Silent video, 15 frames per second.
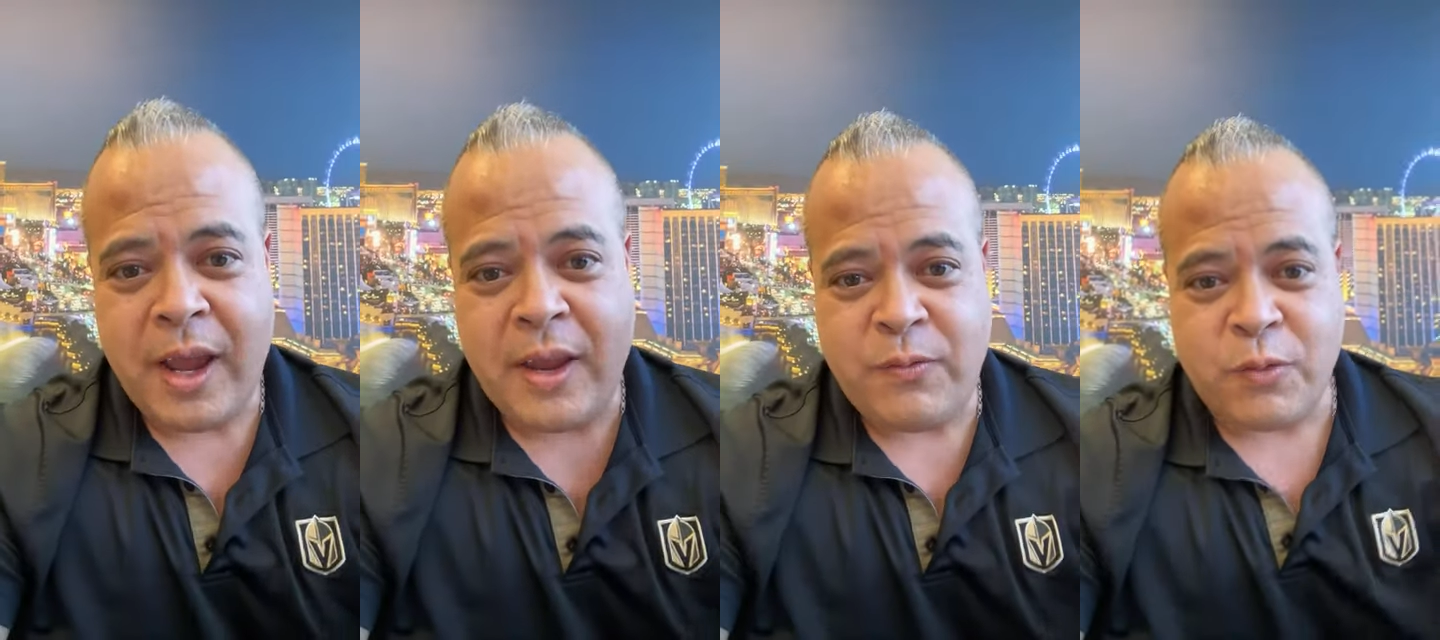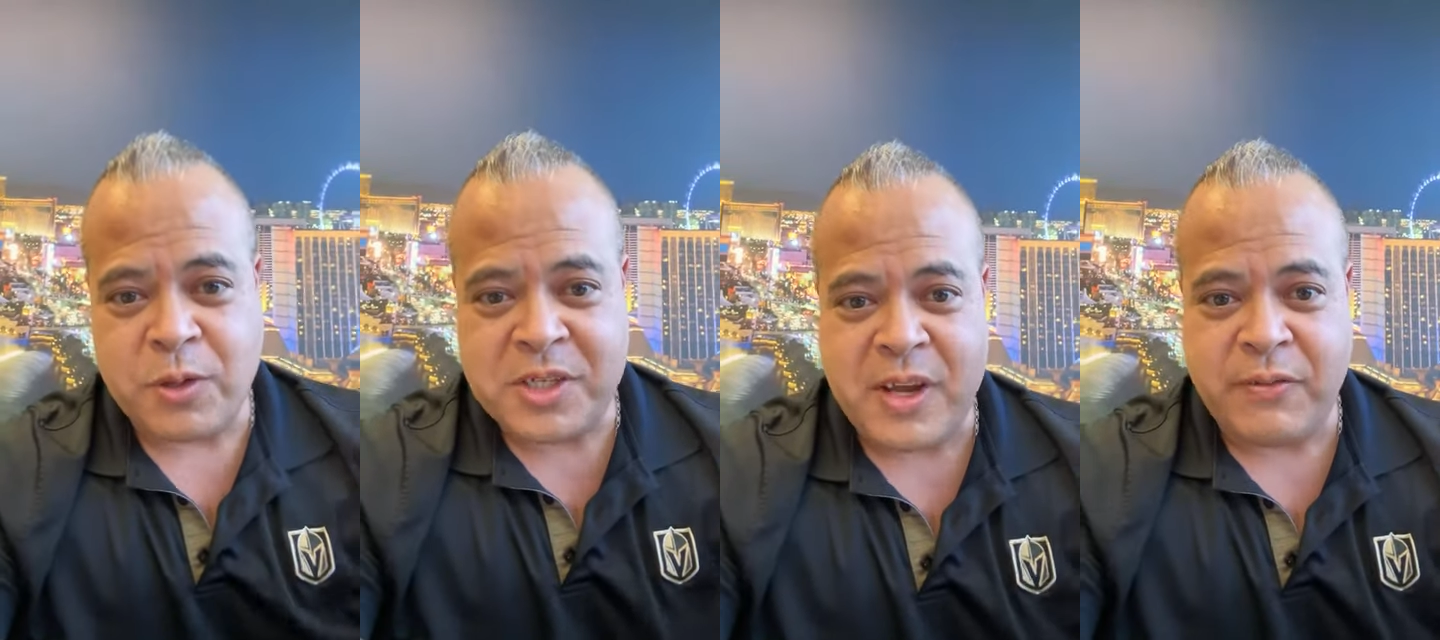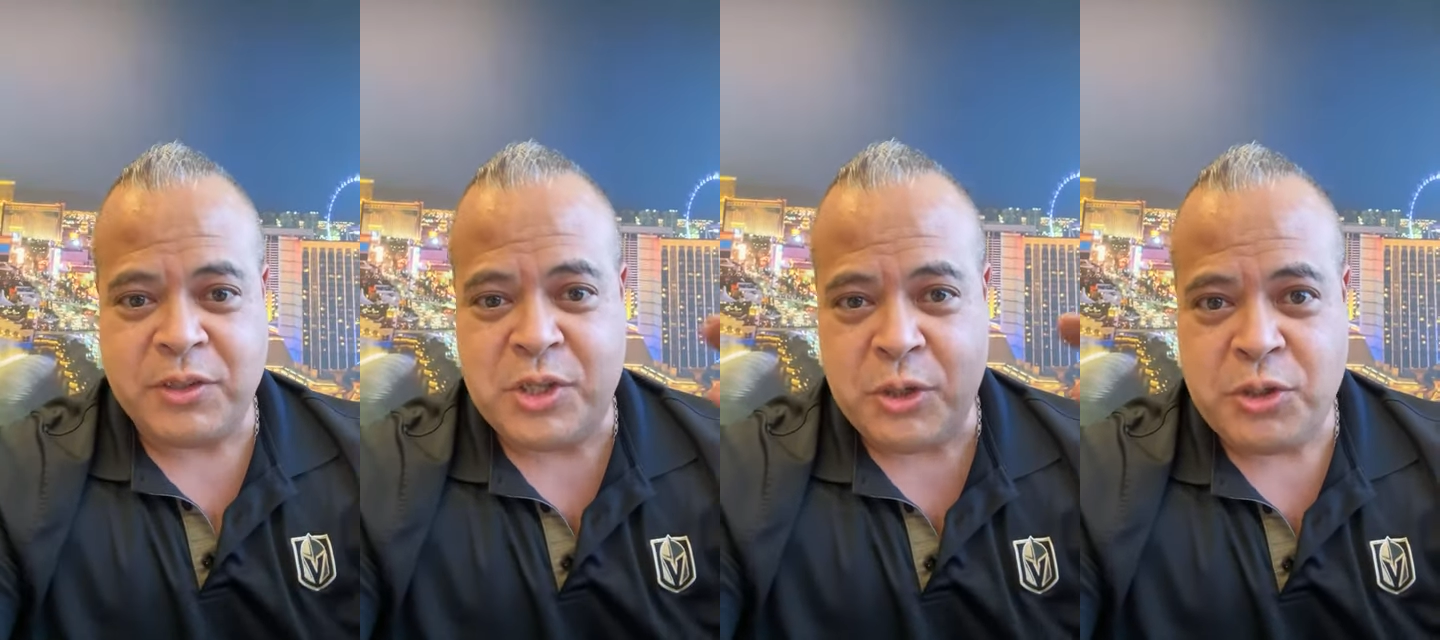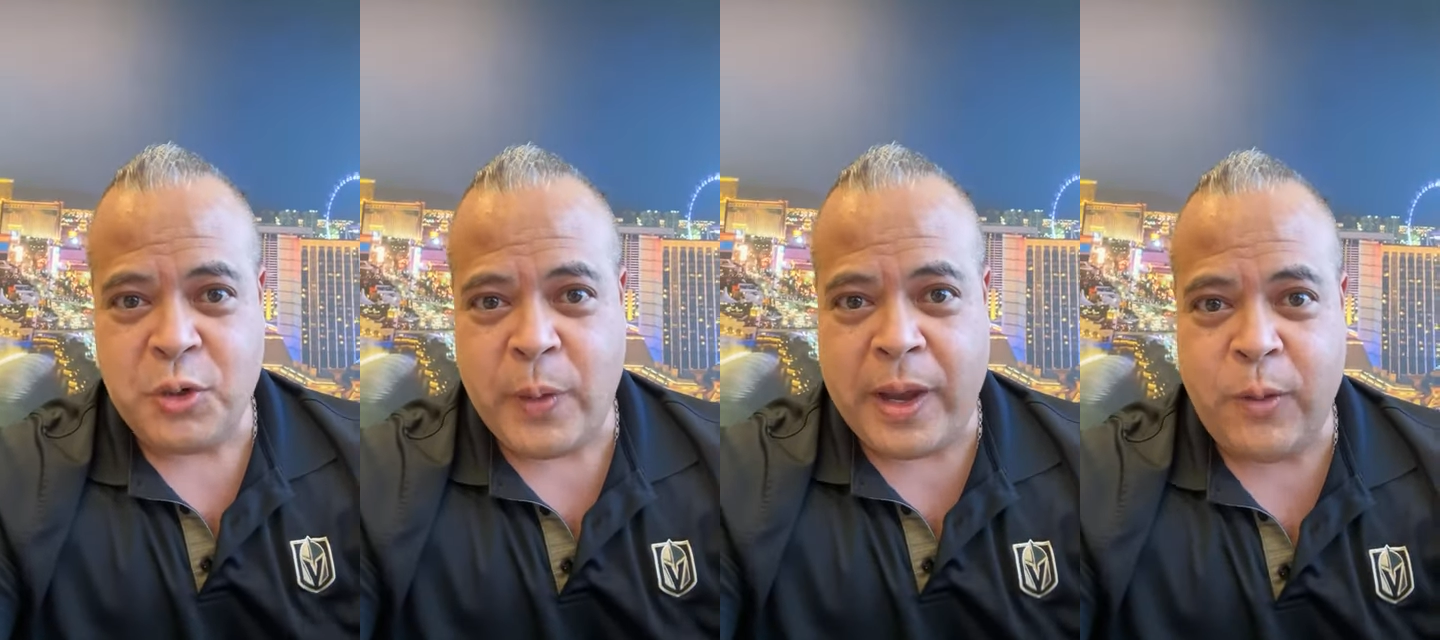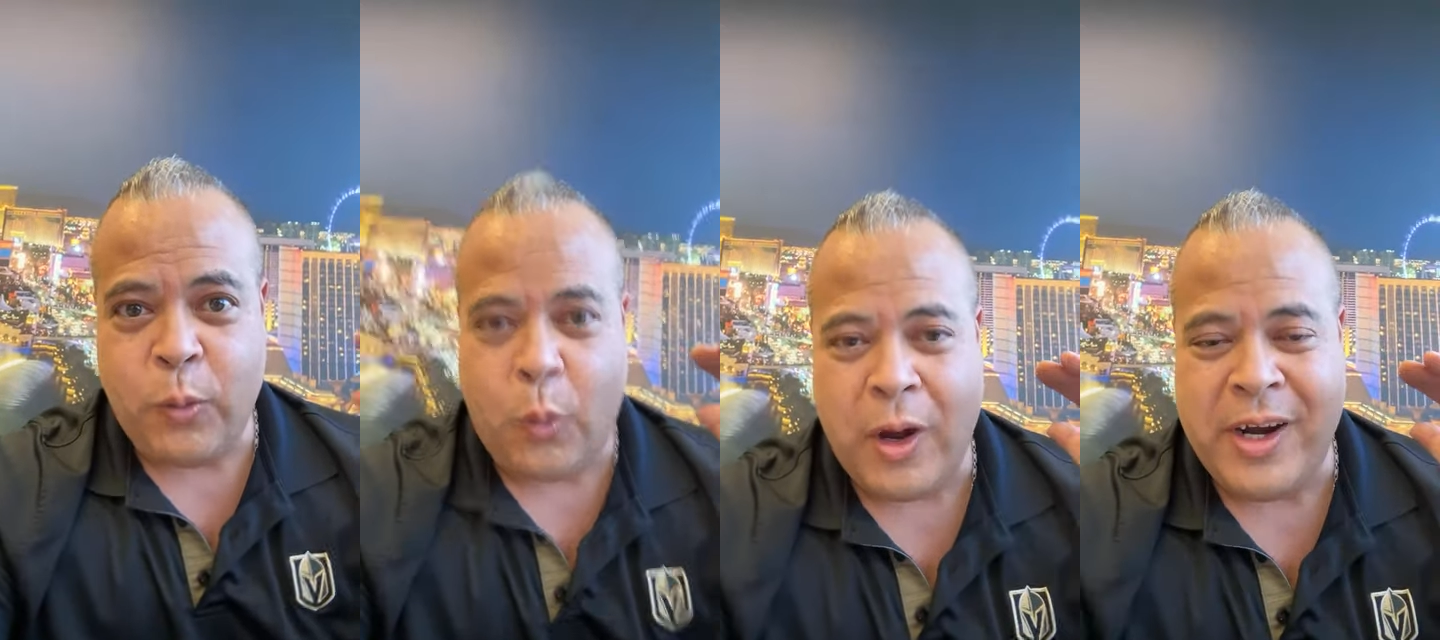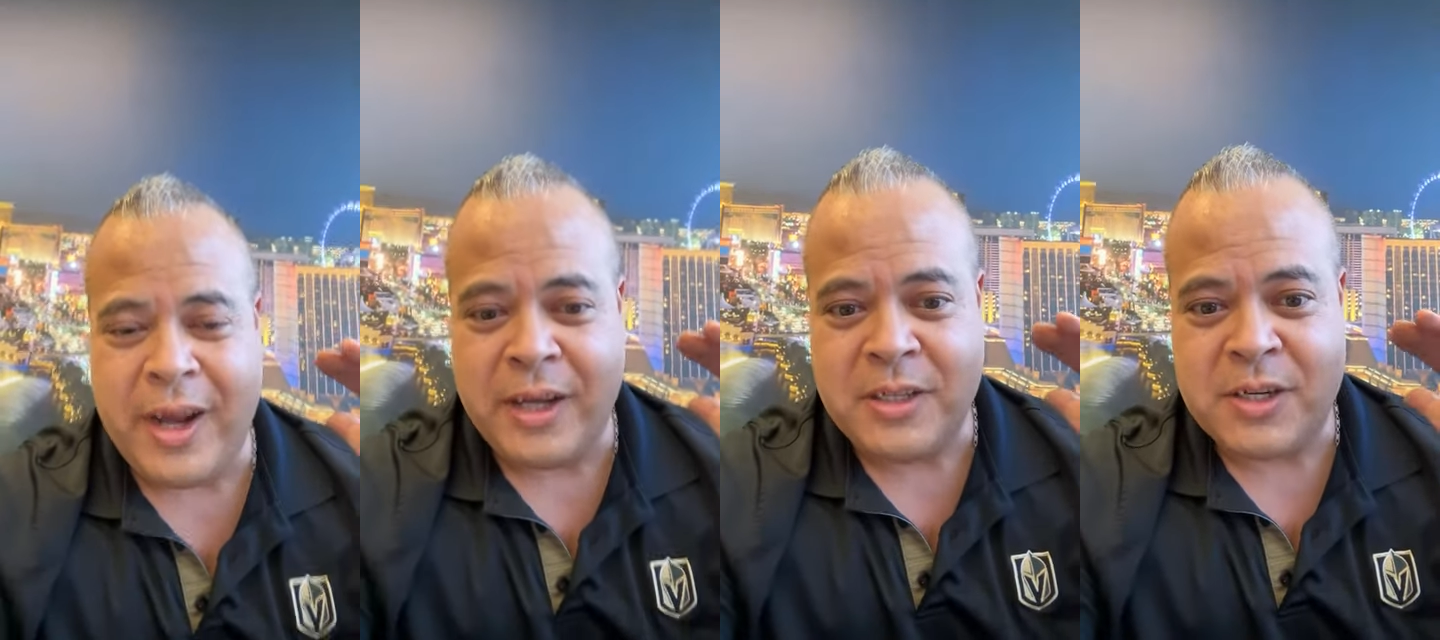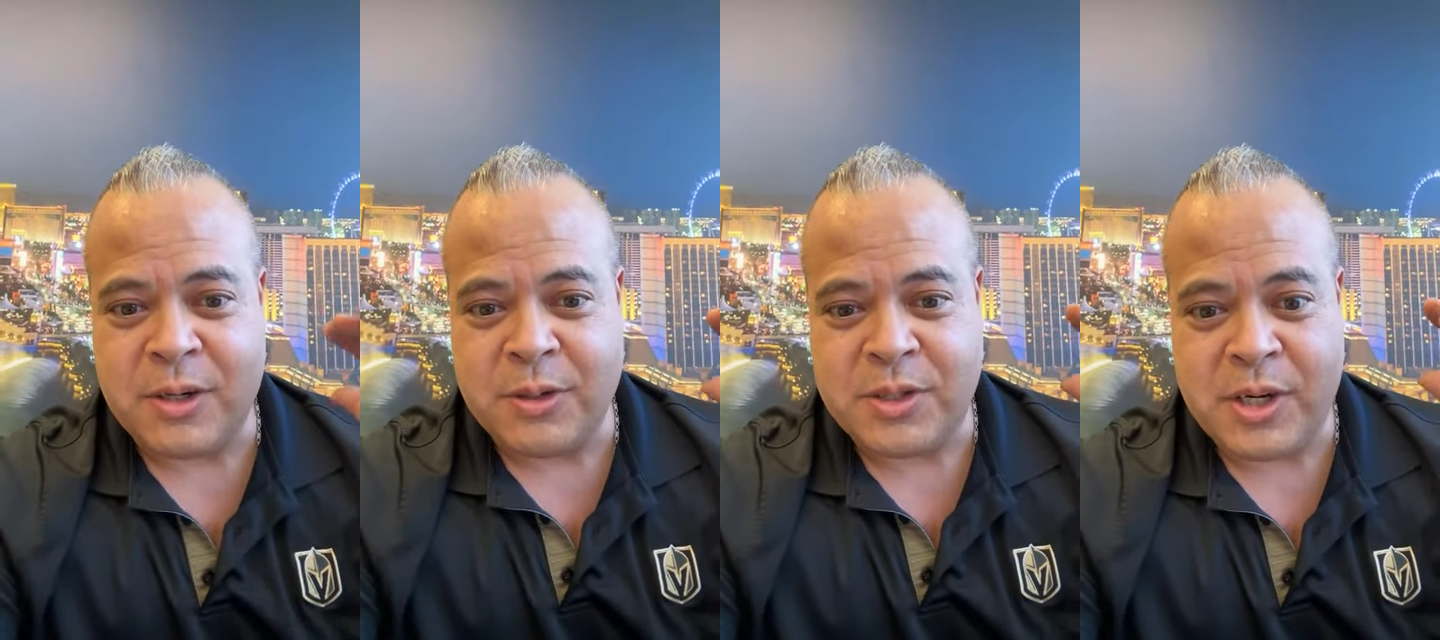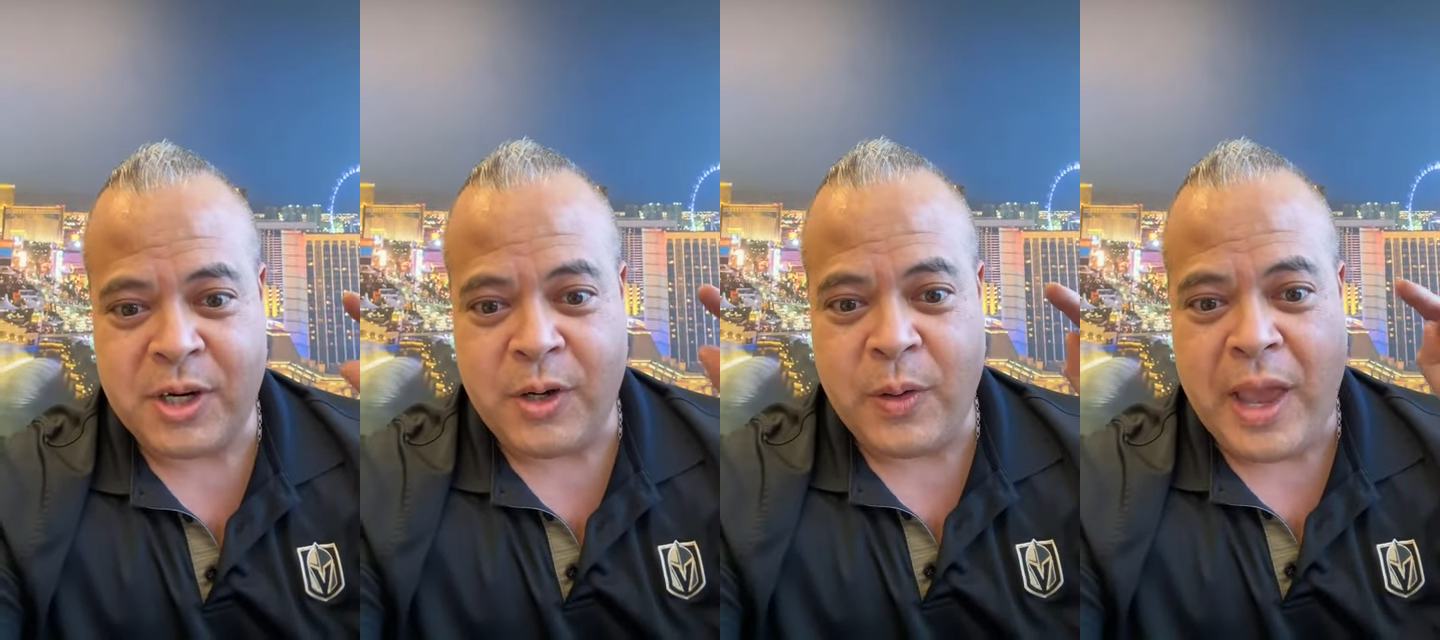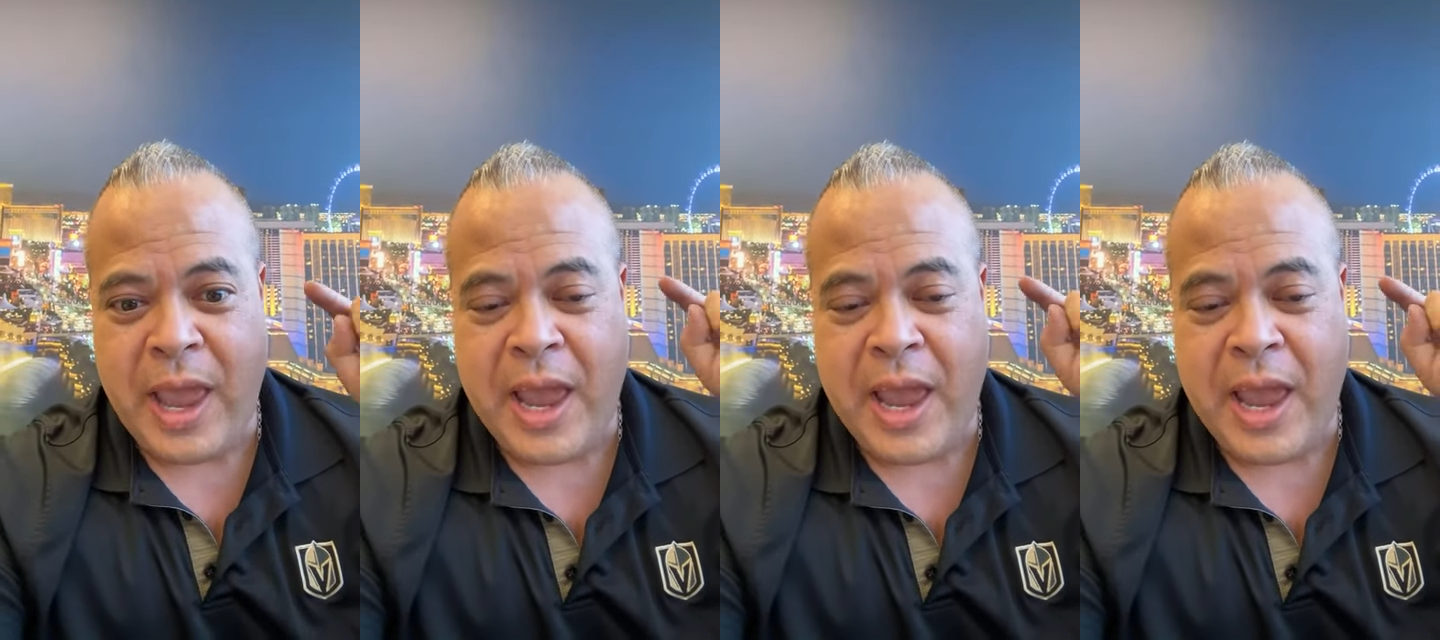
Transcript: 847-228-1900.